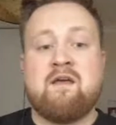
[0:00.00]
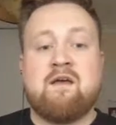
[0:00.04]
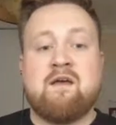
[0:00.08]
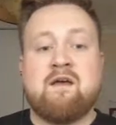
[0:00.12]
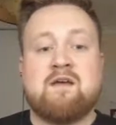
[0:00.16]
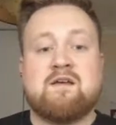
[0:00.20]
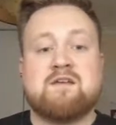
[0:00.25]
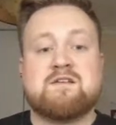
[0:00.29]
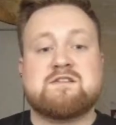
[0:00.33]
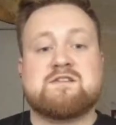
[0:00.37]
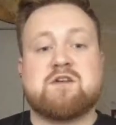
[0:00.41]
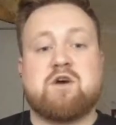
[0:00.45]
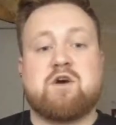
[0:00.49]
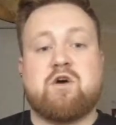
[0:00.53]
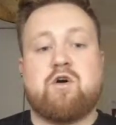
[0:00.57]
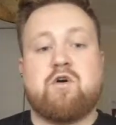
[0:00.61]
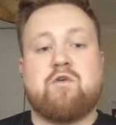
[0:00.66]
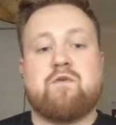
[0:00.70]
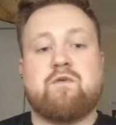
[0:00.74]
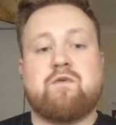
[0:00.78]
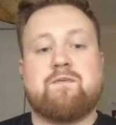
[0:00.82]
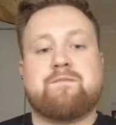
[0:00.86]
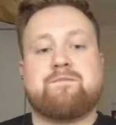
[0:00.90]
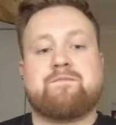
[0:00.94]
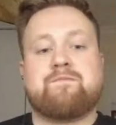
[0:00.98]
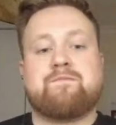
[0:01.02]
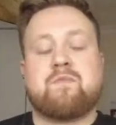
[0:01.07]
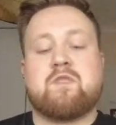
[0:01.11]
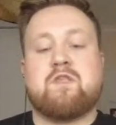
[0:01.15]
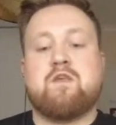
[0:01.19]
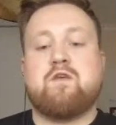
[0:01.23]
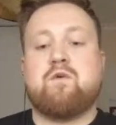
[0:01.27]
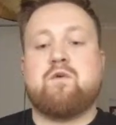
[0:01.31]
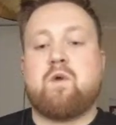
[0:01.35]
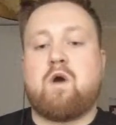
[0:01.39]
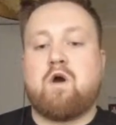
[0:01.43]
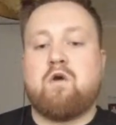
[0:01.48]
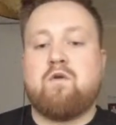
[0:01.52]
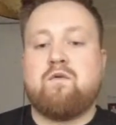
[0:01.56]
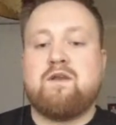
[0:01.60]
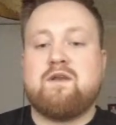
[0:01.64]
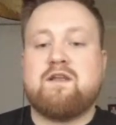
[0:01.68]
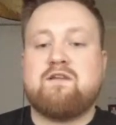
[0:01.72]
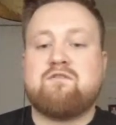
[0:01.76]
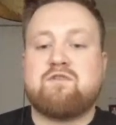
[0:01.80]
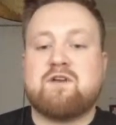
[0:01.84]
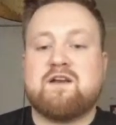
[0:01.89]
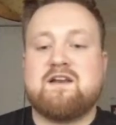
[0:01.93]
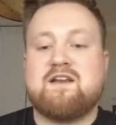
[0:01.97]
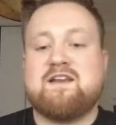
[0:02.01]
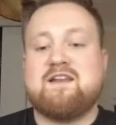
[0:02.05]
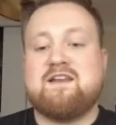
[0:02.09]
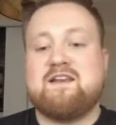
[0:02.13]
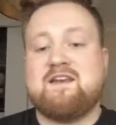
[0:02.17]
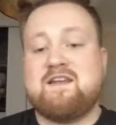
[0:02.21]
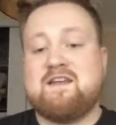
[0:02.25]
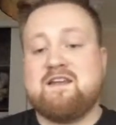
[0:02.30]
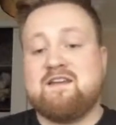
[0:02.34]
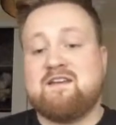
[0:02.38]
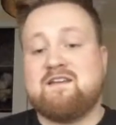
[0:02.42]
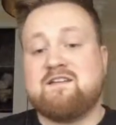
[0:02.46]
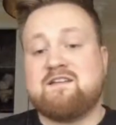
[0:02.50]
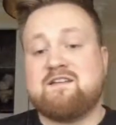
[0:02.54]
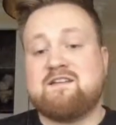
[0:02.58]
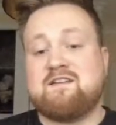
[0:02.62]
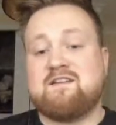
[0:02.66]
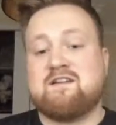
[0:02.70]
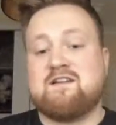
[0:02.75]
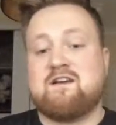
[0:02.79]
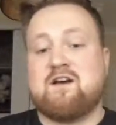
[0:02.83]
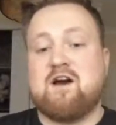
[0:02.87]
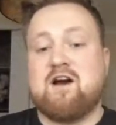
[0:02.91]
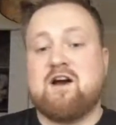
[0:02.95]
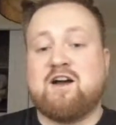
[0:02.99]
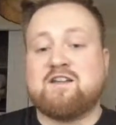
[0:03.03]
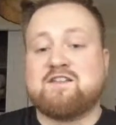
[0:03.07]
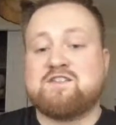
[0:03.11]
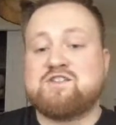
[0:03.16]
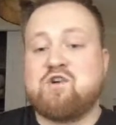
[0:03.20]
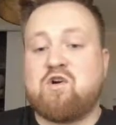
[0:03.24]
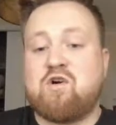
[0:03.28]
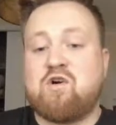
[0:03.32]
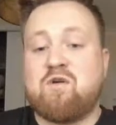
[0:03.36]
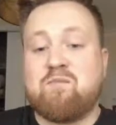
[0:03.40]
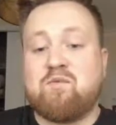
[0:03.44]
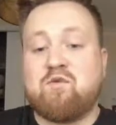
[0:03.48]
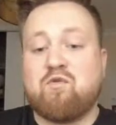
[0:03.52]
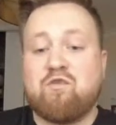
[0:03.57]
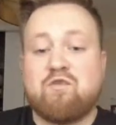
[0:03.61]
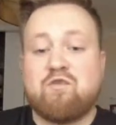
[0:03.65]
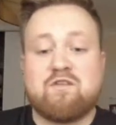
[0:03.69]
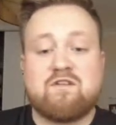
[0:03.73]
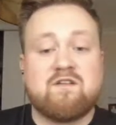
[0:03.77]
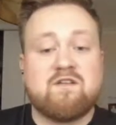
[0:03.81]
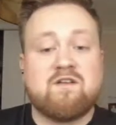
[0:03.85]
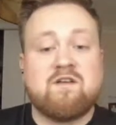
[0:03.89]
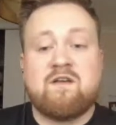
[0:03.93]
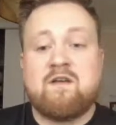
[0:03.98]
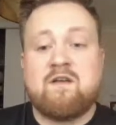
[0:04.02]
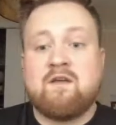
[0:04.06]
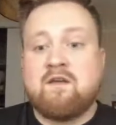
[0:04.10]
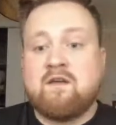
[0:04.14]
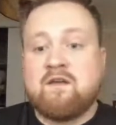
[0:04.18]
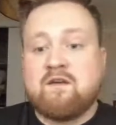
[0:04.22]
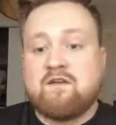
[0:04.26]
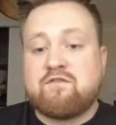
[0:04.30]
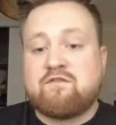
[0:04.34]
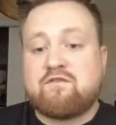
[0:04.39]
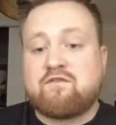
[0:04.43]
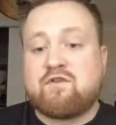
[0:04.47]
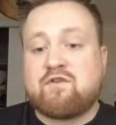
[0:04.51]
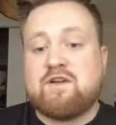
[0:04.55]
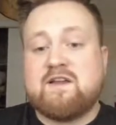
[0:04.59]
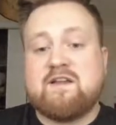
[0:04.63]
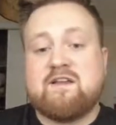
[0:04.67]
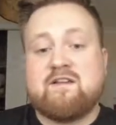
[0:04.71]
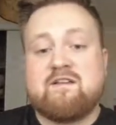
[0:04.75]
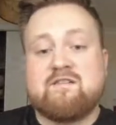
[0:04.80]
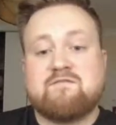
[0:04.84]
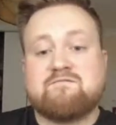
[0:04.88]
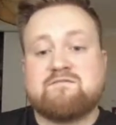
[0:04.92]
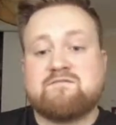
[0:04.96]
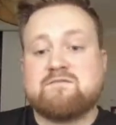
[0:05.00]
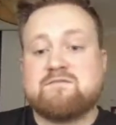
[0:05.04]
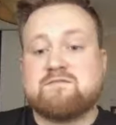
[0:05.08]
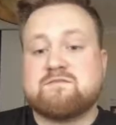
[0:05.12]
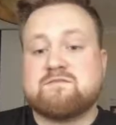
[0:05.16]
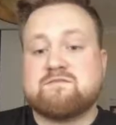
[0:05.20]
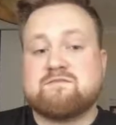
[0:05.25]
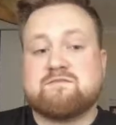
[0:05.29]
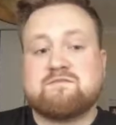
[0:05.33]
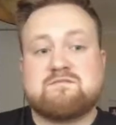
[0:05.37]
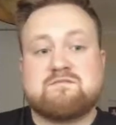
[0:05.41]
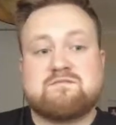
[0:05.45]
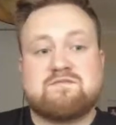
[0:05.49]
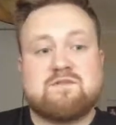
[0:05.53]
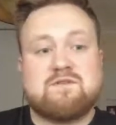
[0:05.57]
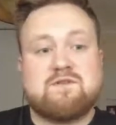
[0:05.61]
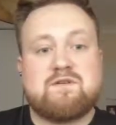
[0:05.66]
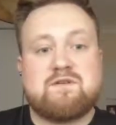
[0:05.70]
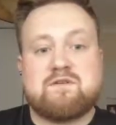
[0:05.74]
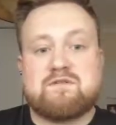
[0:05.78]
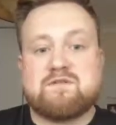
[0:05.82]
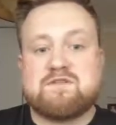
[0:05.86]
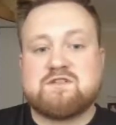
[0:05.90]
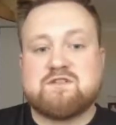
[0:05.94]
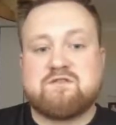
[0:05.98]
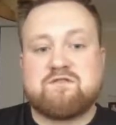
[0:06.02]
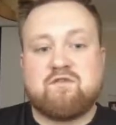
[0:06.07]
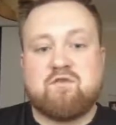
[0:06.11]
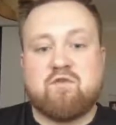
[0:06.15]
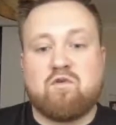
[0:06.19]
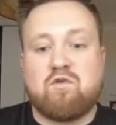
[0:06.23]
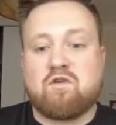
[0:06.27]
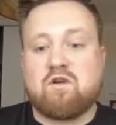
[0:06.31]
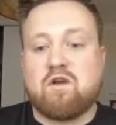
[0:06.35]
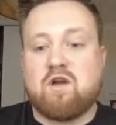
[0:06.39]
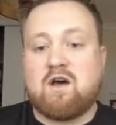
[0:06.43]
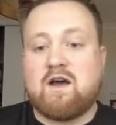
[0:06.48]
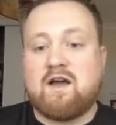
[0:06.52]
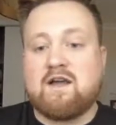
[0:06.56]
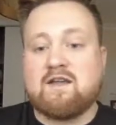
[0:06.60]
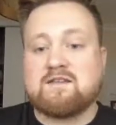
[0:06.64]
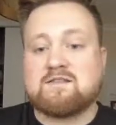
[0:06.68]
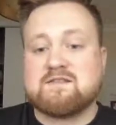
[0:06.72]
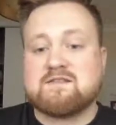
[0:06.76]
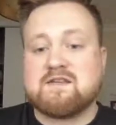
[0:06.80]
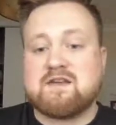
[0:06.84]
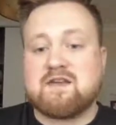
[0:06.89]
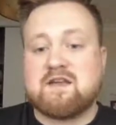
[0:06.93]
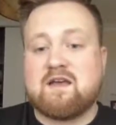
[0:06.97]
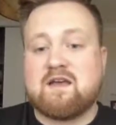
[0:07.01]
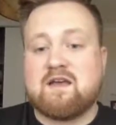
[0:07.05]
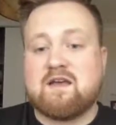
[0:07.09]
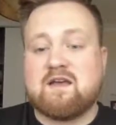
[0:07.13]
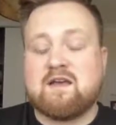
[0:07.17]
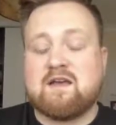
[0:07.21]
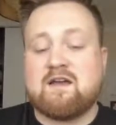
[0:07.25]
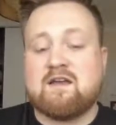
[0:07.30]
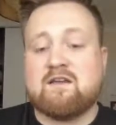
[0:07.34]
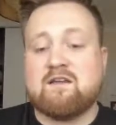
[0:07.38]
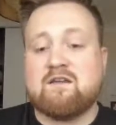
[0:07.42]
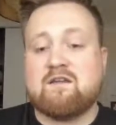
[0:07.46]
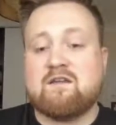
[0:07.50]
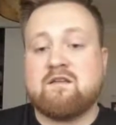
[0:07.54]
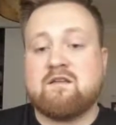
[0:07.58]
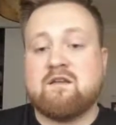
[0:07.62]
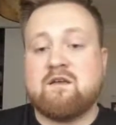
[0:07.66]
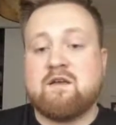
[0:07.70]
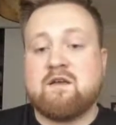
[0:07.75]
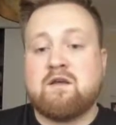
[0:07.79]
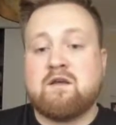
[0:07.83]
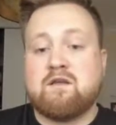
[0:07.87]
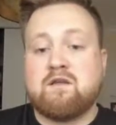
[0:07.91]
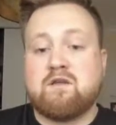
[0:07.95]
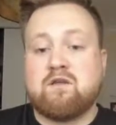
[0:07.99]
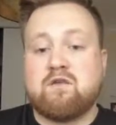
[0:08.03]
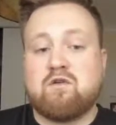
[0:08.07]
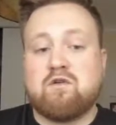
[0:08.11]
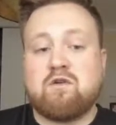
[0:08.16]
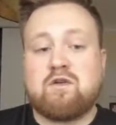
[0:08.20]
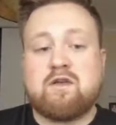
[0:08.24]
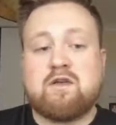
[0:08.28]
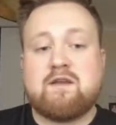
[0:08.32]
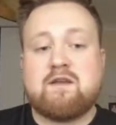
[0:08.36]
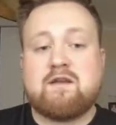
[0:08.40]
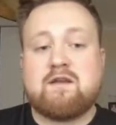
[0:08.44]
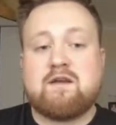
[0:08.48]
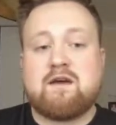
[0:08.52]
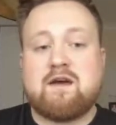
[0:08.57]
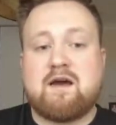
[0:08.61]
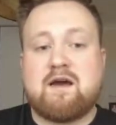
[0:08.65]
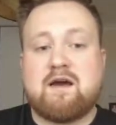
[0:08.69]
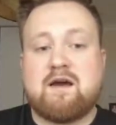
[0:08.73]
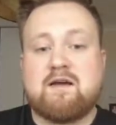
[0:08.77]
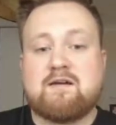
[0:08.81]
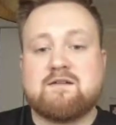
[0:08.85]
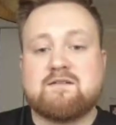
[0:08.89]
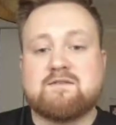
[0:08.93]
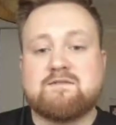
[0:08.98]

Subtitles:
so you only really need to onboard 3 to 4 clients. Okay, and you're looking at